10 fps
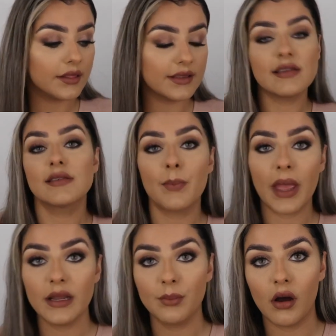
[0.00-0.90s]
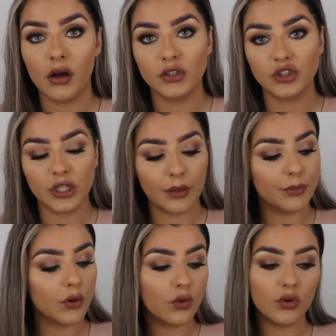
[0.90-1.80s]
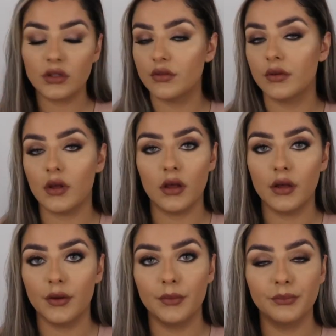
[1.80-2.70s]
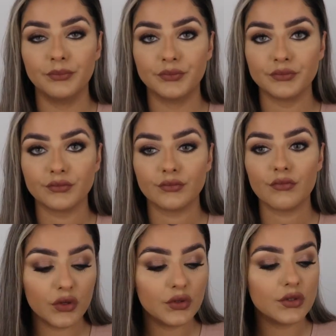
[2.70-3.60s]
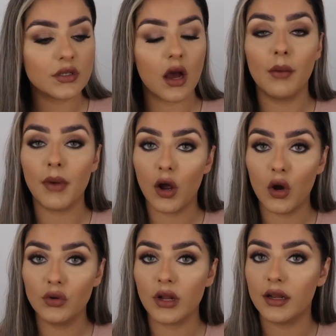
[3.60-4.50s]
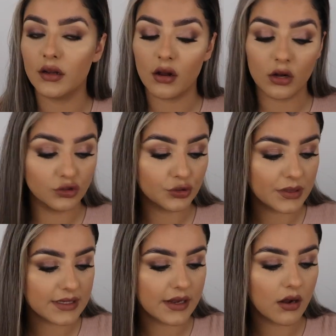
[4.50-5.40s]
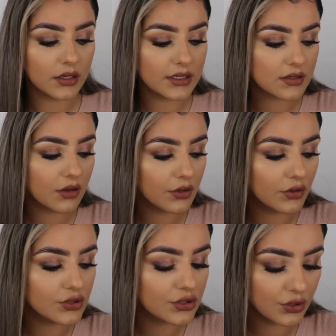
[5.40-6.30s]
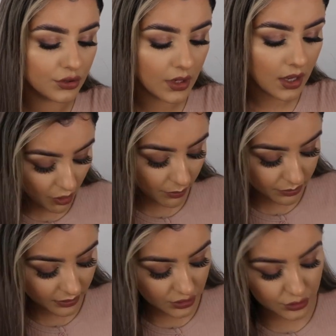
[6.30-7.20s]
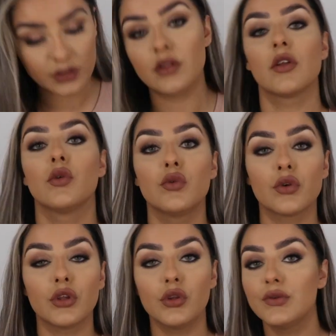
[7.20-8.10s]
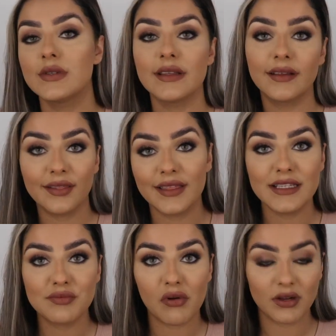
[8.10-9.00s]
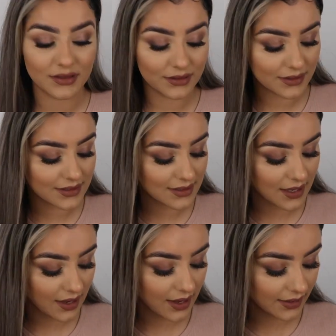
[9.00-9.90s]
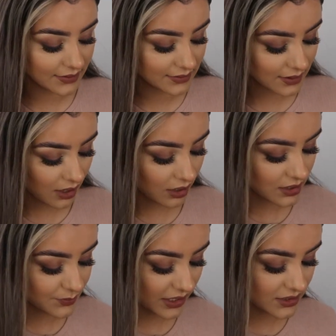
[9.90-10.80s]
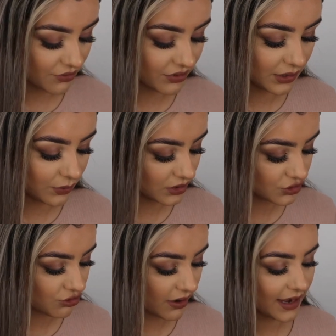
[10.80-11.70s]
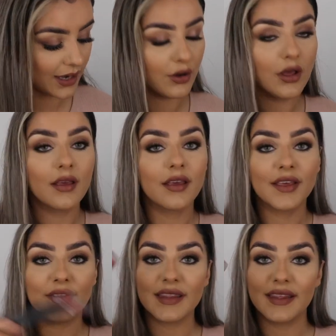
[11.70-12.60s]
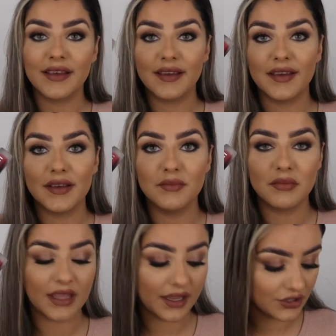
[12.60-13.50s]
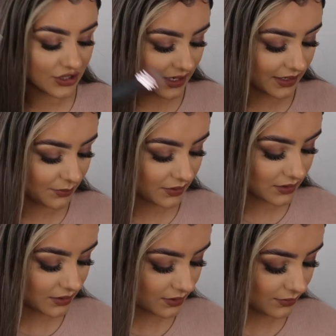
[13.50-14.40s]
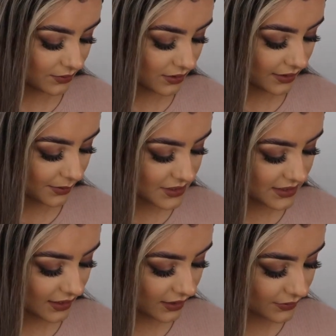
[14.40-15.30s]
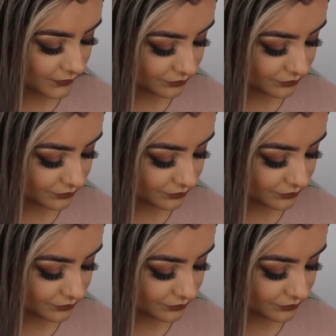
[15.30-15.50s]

This is a paid partnership, but all the views are my own and 100% honest on those two. I'll probably do another look using these products, and because I really want to try out the geisha lipstick.